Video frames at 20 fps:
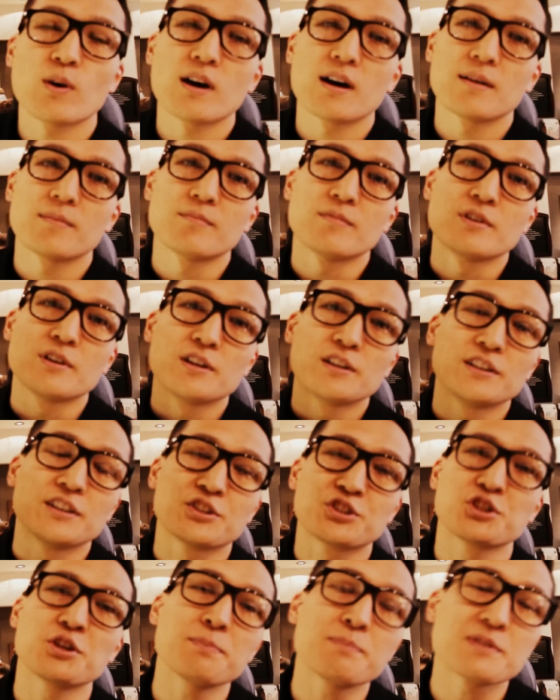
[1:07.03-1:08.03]

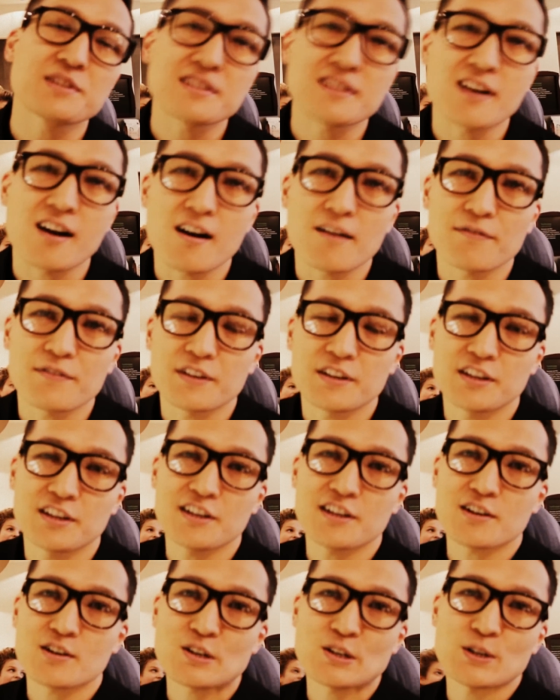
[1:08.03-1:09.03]
The cheapest coffee
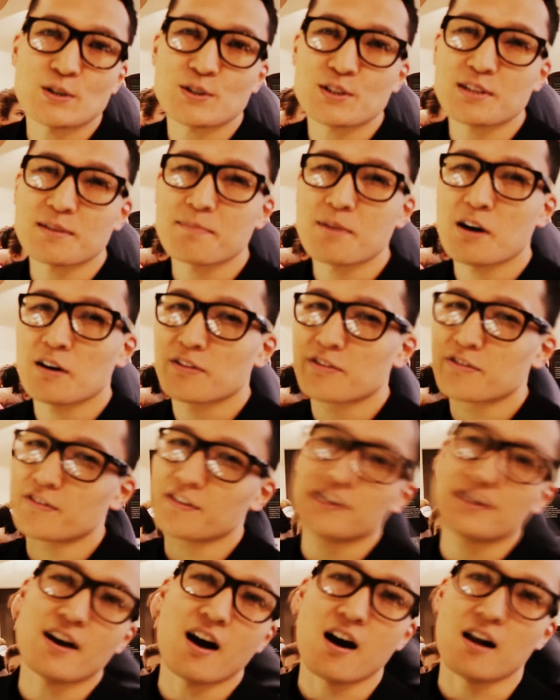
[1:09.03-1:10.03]
here costs about
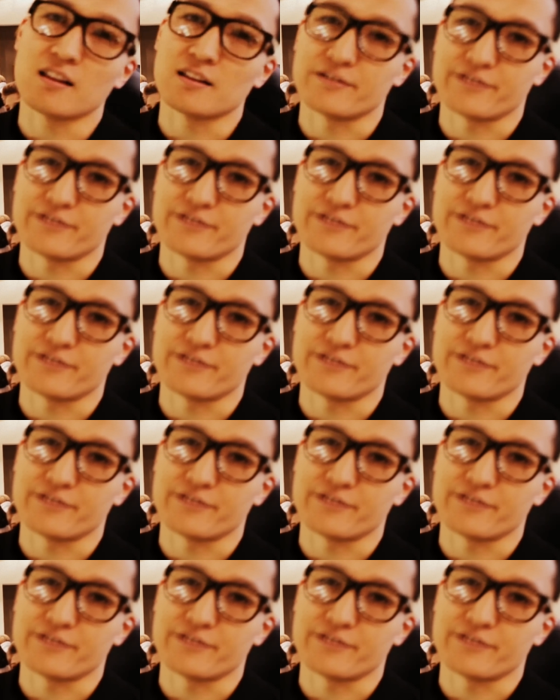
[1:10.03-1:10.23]
$3. I